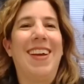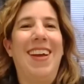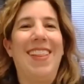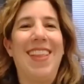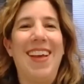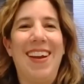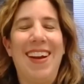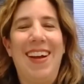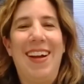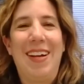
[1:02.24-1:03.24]
And
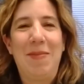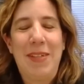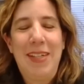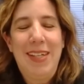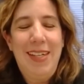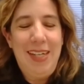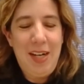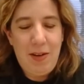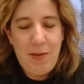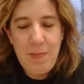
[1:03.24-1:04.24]
then,
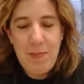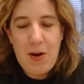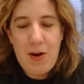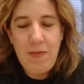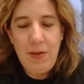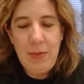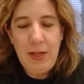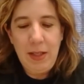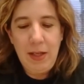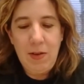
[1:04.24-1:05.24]
often
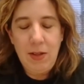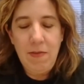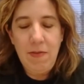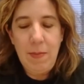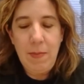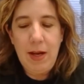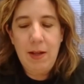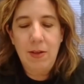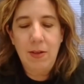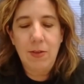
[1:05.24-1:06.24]
being the only
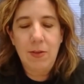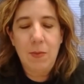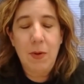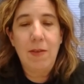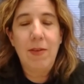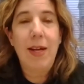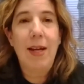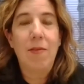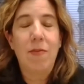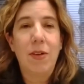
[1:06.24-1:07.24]
female or one of a
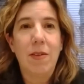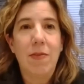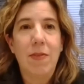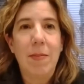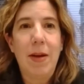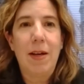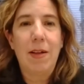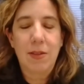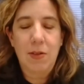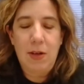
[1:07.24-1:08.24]
handful of
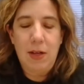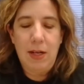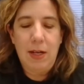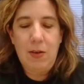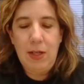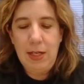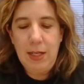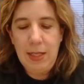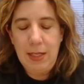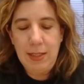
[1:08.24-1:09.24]
females
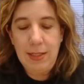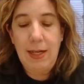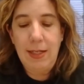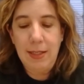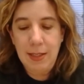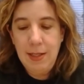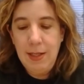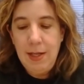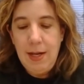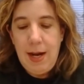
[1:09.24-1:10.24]
on the site.
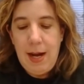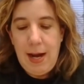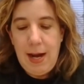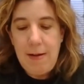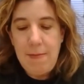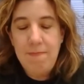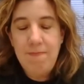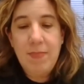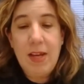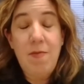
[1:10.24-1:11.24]

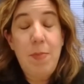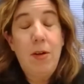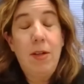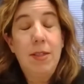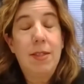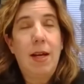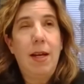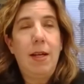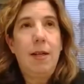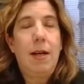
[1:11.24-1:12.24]
I've been on
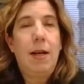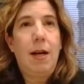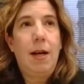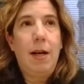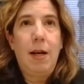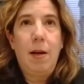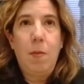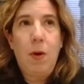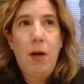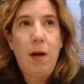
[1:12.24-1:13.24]
site
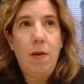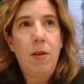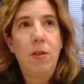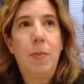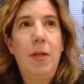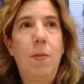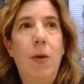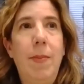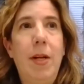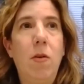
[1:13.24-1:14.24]
where there's been
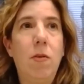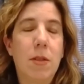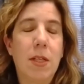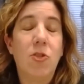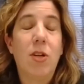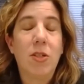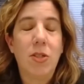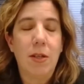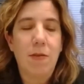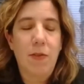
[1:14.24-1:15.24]
women-owned
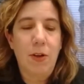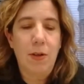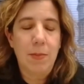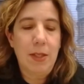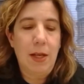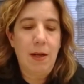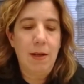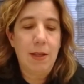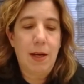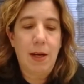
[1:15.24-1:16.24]
construction firms,
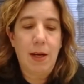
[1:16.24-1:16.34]
and